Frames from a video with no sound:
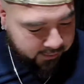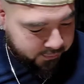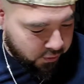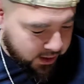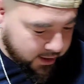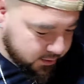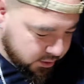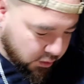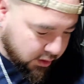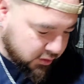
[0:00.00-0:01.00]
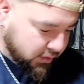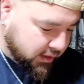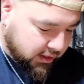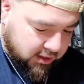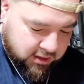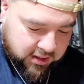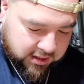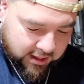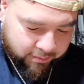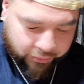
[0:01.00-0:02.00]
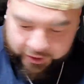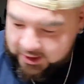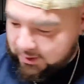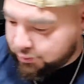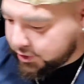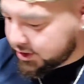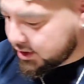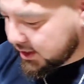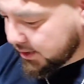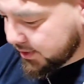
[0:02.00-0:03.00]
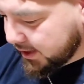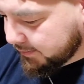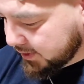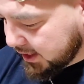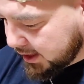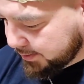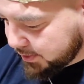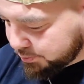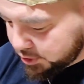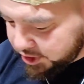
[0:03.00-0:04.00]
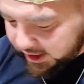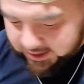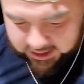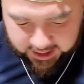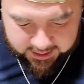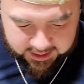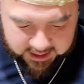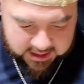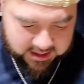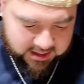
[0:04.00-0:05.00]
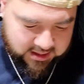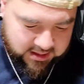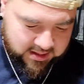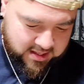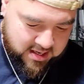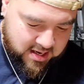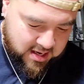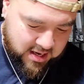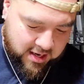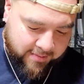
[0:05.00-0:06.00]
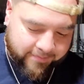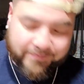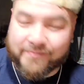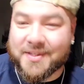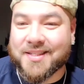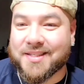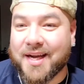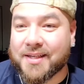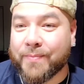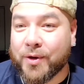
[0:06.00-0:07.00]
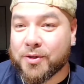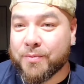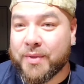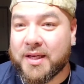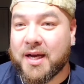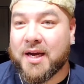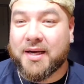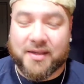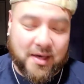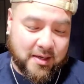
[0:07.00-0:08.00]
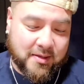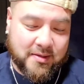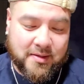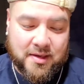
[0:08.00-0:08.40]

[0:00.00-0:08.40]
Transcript: if you're outdoors with this and you get that breeze, I'm pretty sure that would definitely help the projection on this. Um, this is not supposed to be, uh, uh,